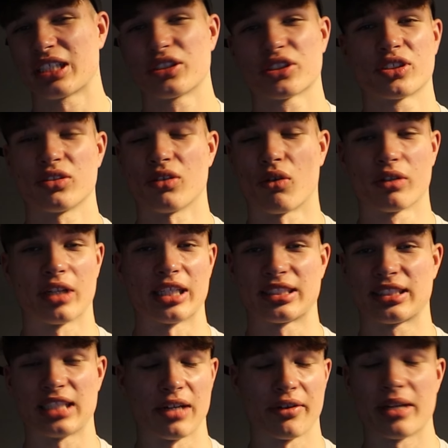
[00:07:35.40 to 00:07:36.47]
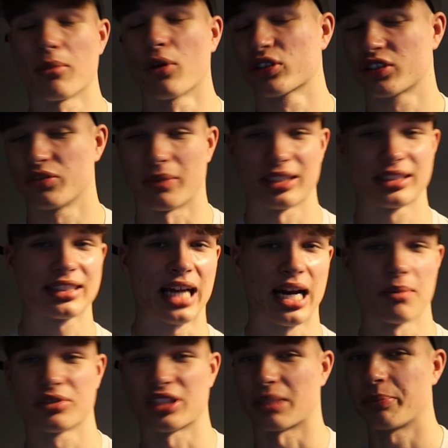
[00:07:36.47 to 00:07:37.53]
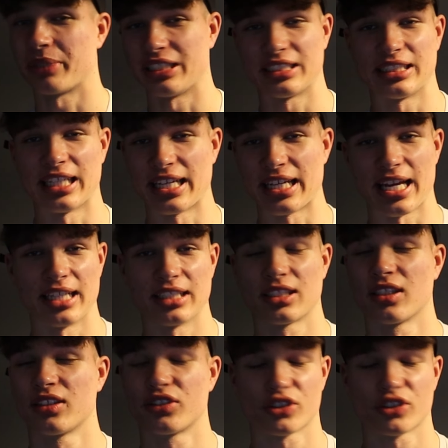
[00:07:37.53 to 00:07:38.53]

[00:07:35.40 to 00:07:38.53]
are just unnecessary. Most of them are scams like B C A As.